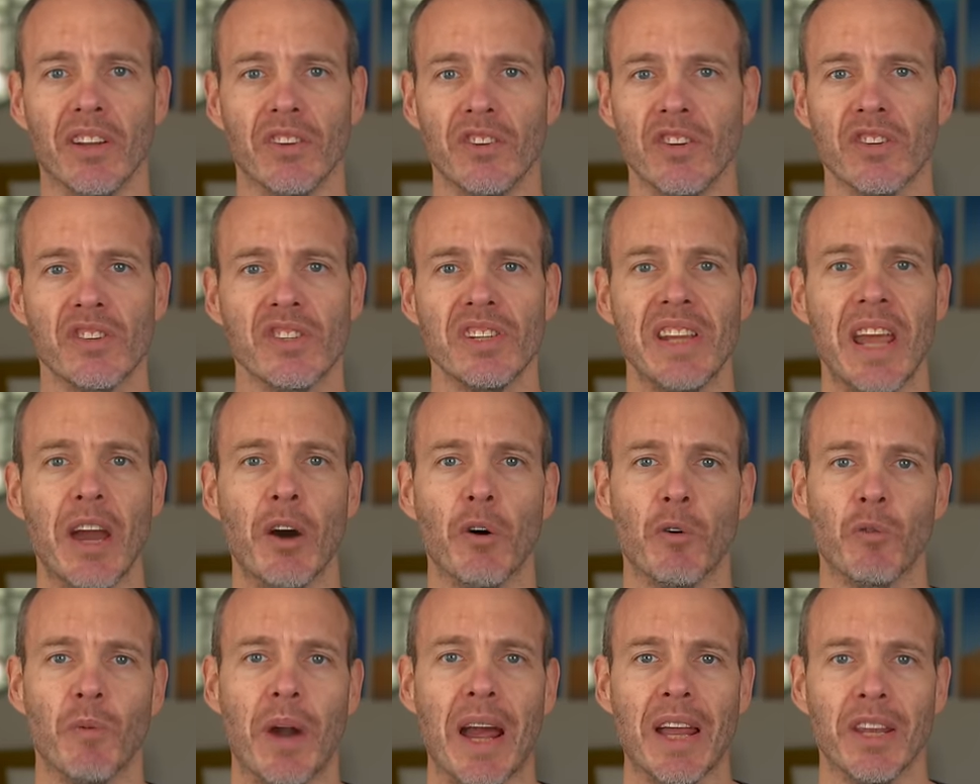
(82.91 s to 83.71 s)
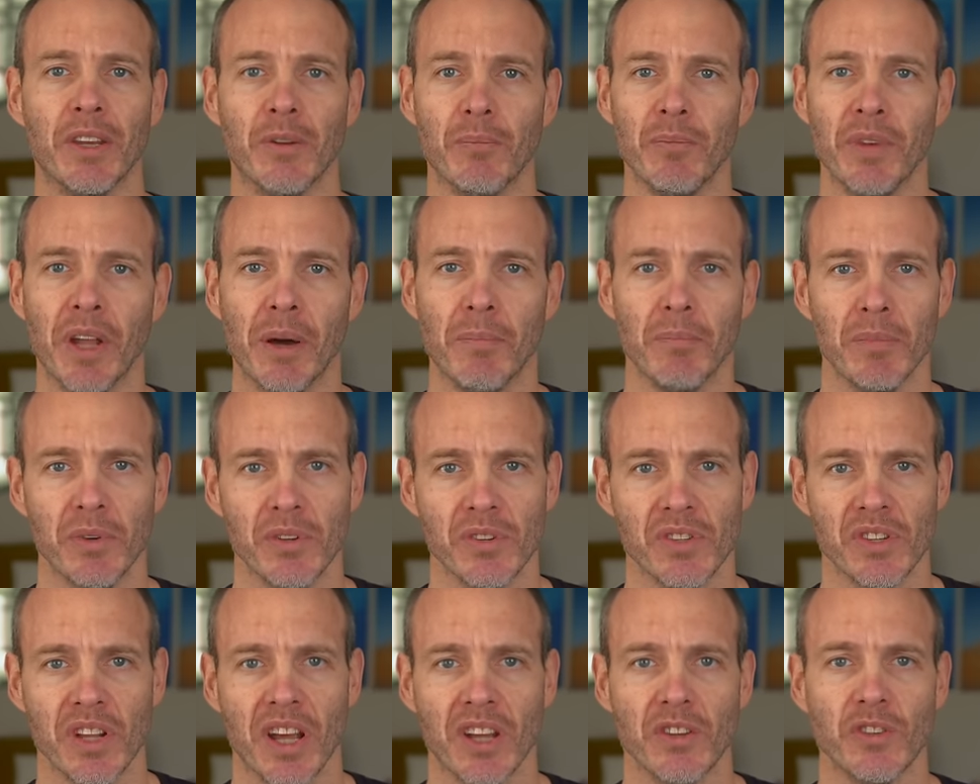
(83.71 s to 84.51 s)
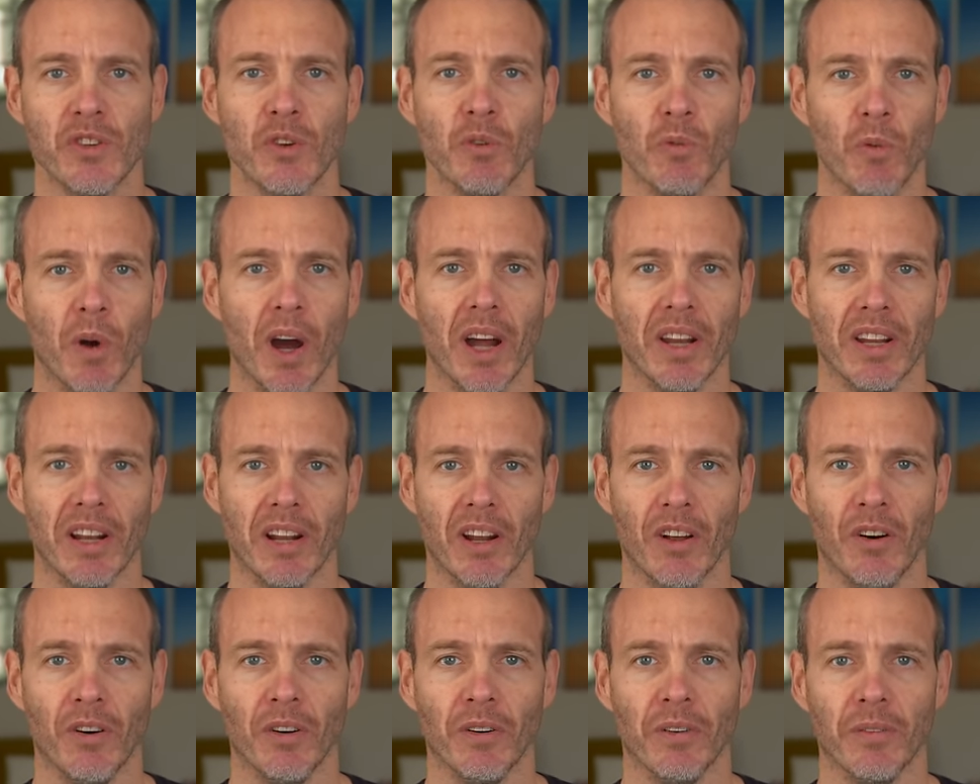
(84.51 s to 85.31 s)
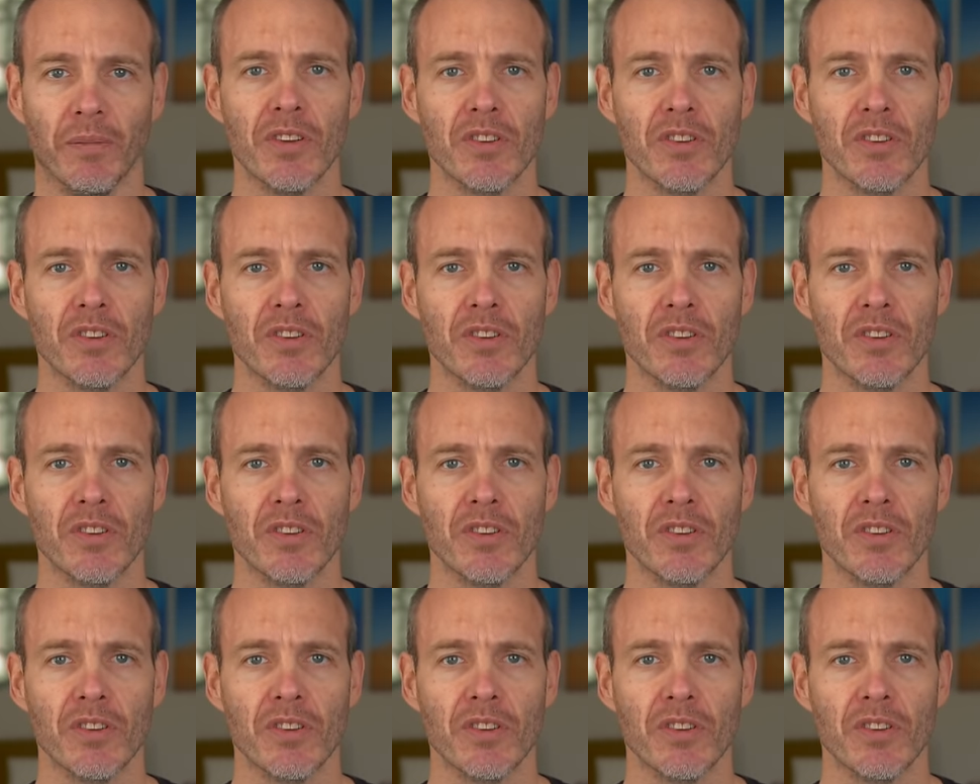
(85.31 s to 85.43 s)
just yell random numbers as you'd ride along.